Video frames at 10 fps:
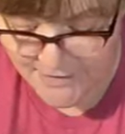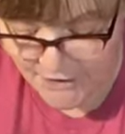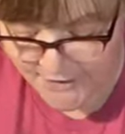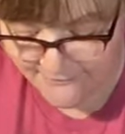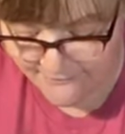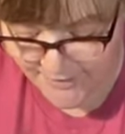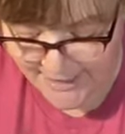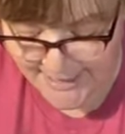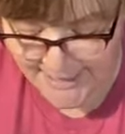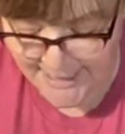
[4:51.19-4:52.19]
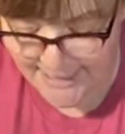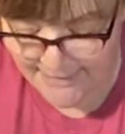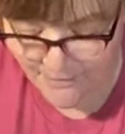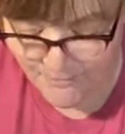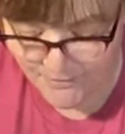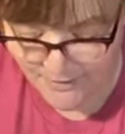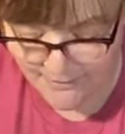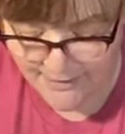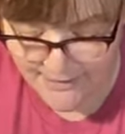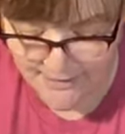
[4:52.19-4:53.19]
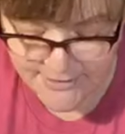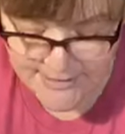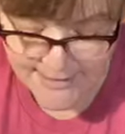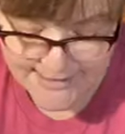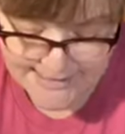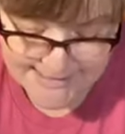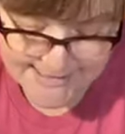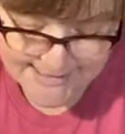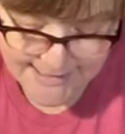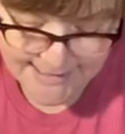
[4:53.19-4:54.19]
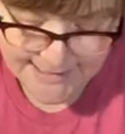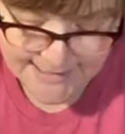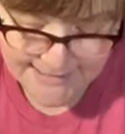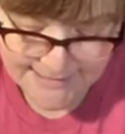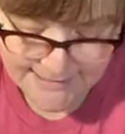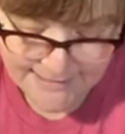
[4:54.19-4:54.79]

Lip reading: Good Friday. I hope you all had a good day today.